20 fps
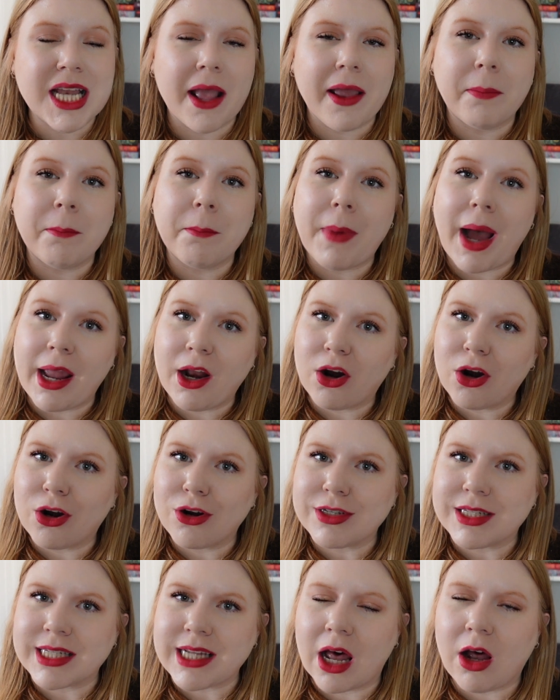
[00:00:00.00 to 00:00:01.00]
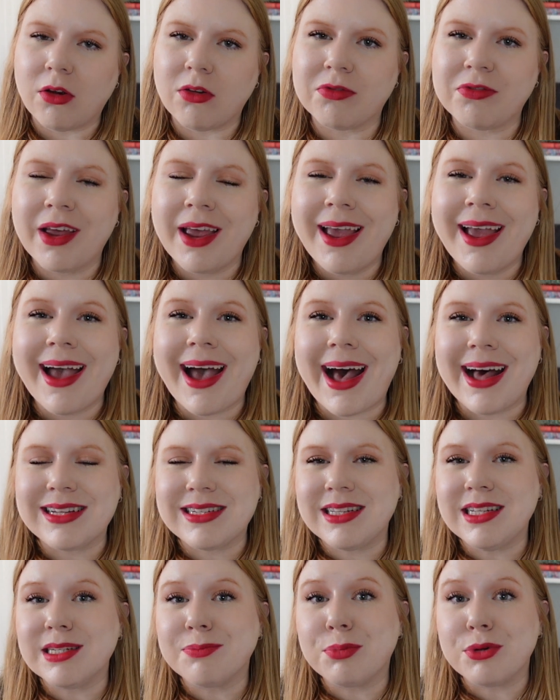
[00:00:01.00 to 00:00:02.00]
to admire herself as
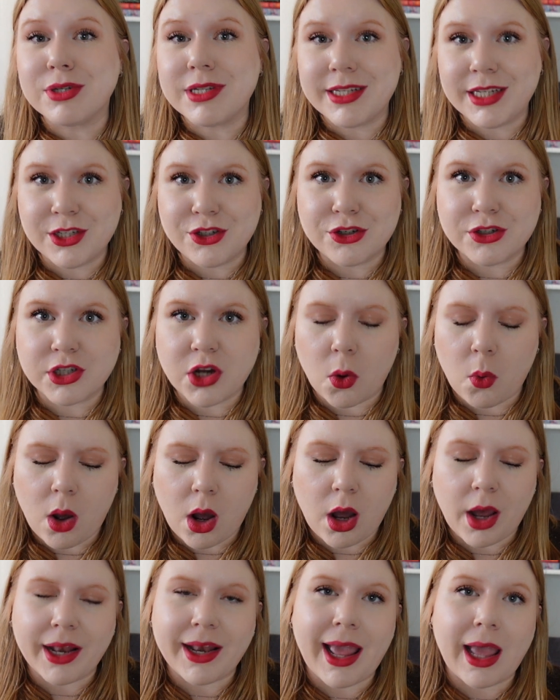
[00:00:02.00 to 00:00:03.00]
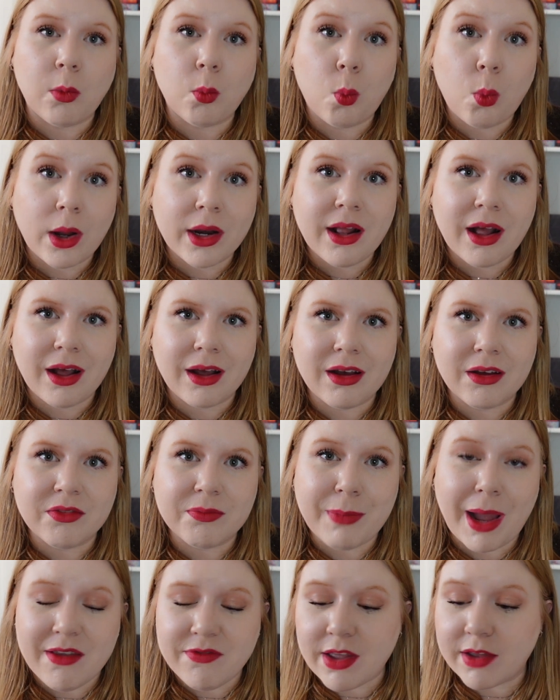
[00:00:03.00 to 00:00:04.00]
these procedures go on. And one of
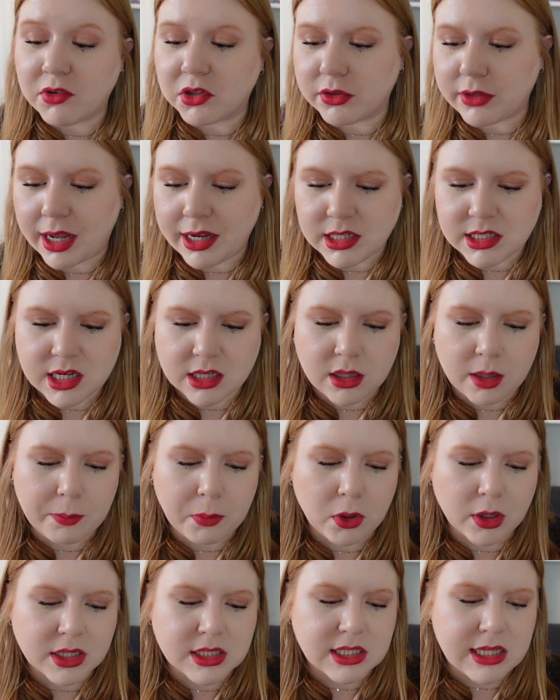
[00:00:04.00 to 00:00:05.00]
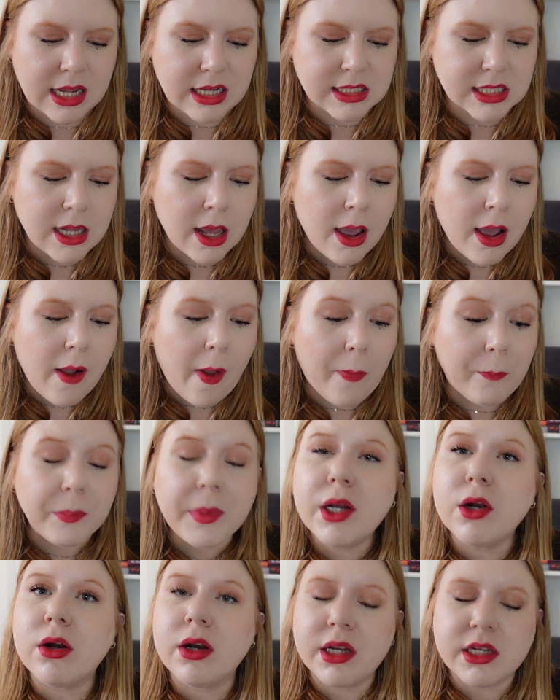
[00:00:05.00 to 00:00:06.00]
my favorite lines in the book says, "A
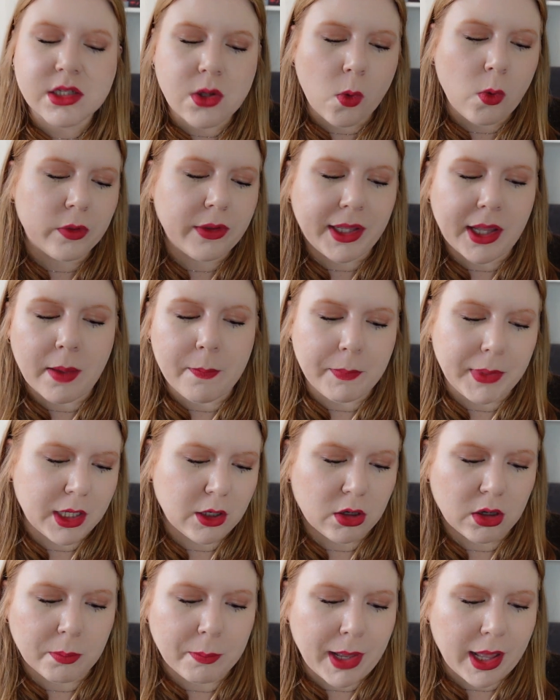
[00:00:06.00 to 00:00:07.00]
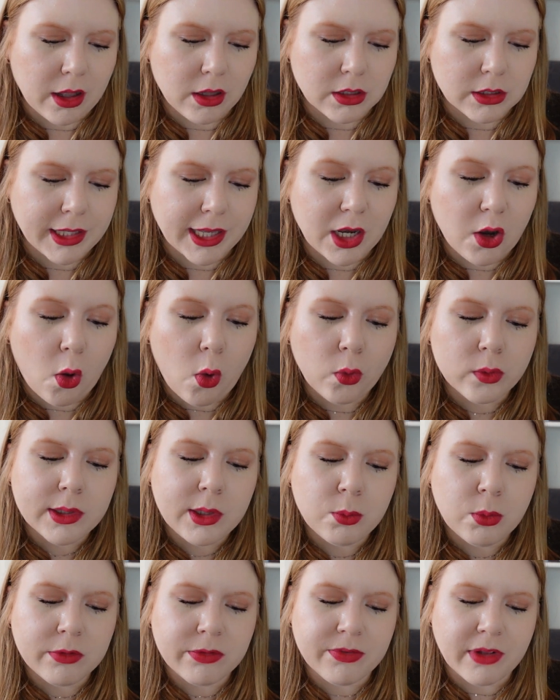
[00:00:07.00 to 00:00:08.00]
mirror is only a mirror, Belle. It
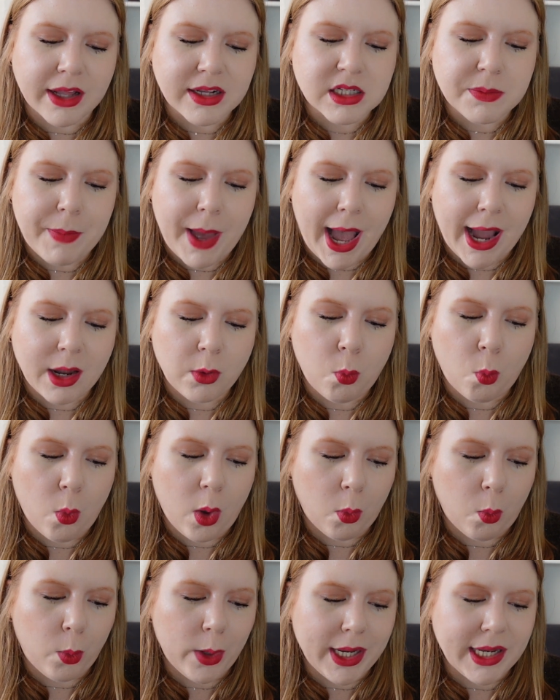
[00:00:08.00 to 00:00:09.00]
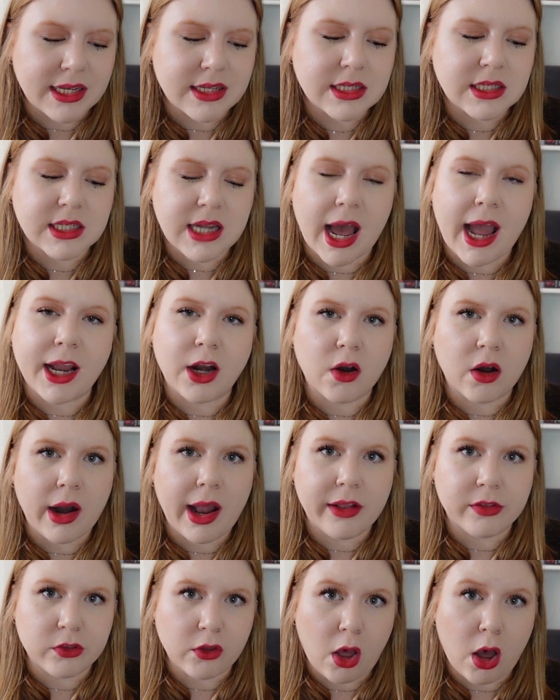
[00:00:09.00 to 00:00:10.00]
only reflects back what we desire
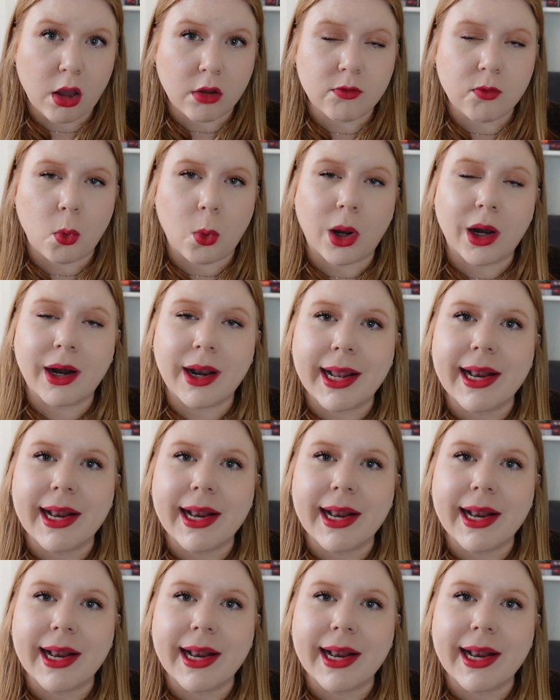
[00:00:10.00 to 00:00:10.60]
and long for."